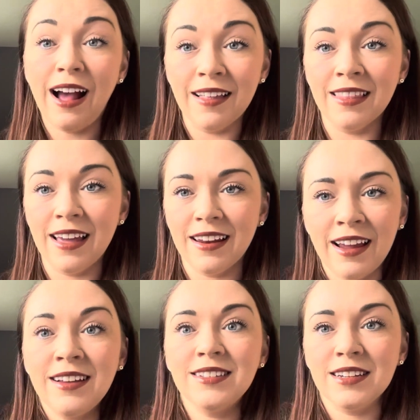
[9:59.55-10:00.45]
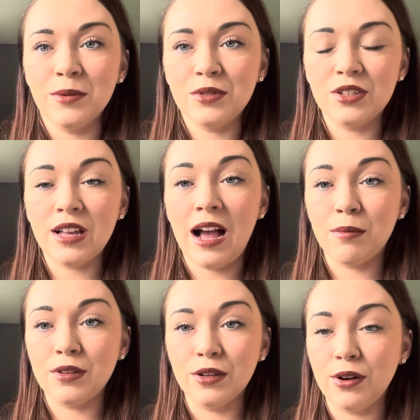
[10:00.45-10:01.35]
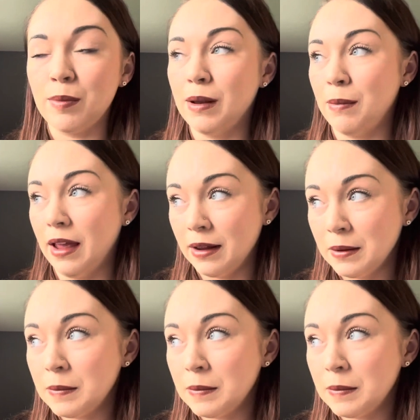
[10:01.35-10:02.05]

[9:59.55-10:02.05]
and the headaches, and it was just absolutely crippling me.